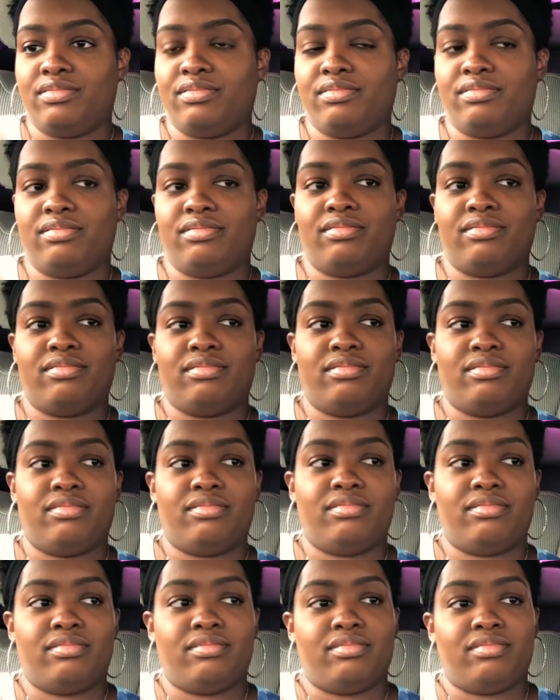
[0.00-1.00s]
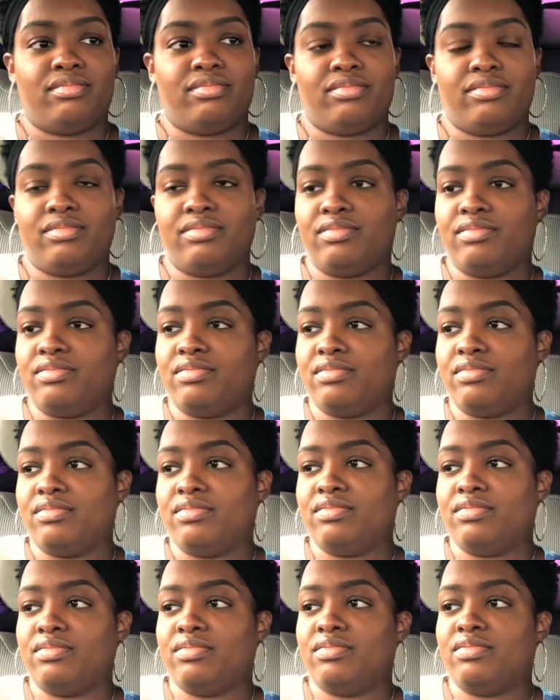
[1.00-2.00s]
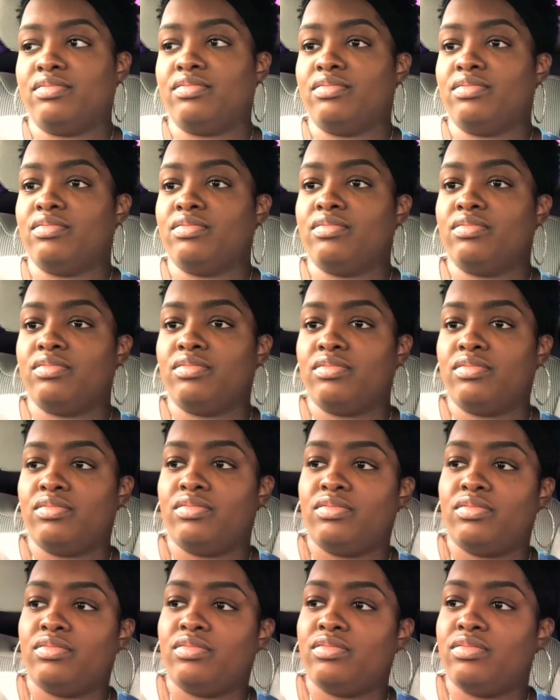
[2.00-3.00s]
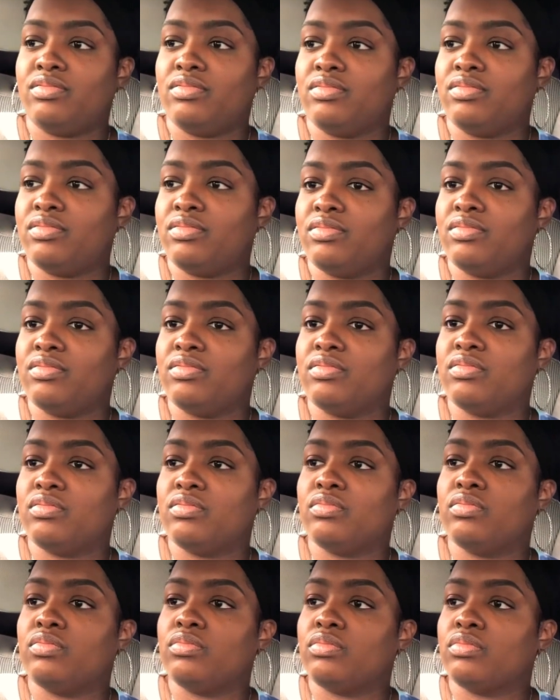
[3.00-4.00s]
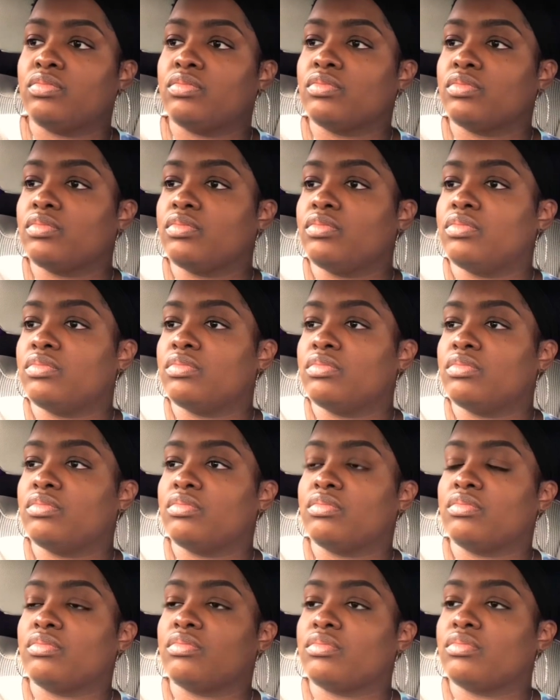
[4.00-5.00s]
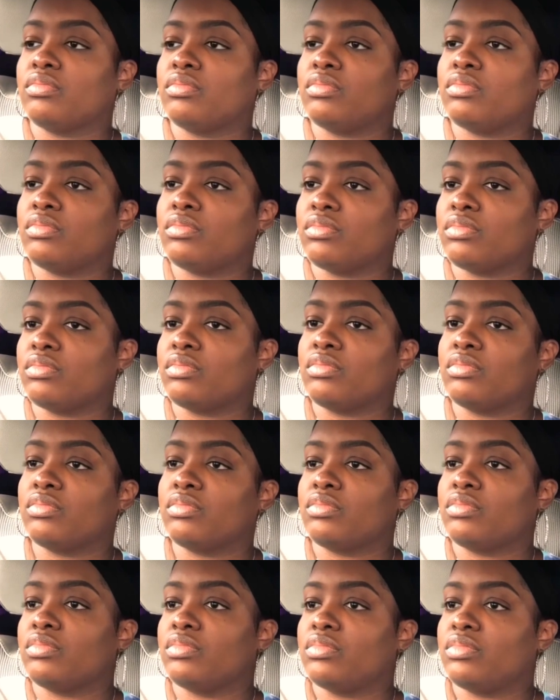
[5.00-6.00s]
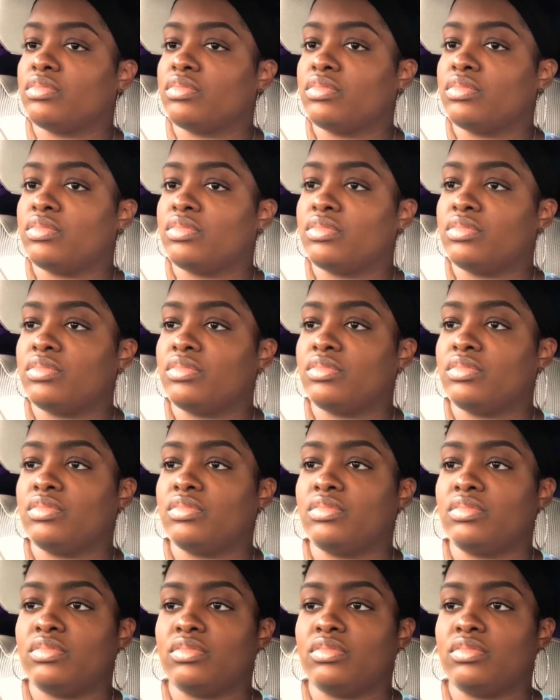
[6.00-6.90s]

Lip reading: [no speech]